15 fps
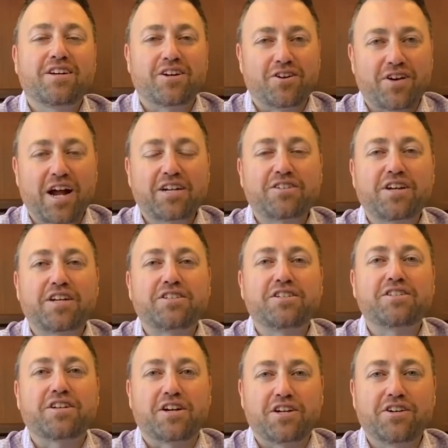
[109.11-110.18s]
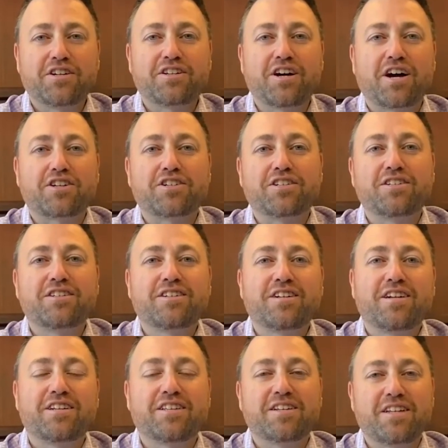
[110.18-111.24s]
Congratulations on your induction
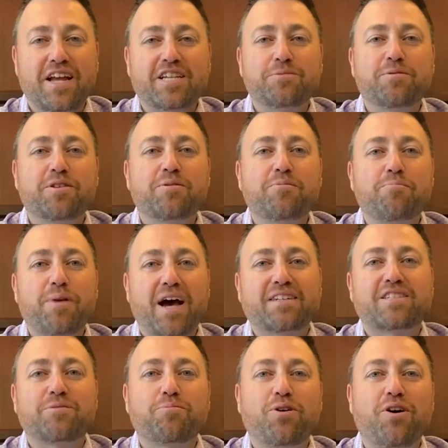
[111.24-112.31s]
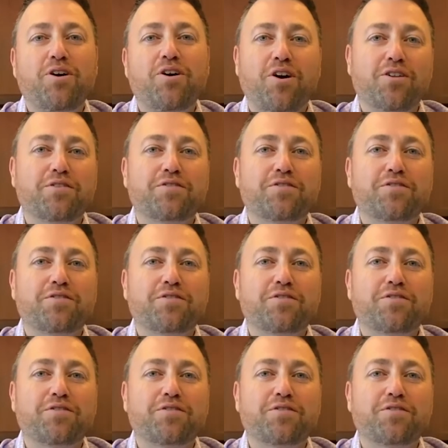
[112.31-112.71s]
into the Naismith Basketball Hall of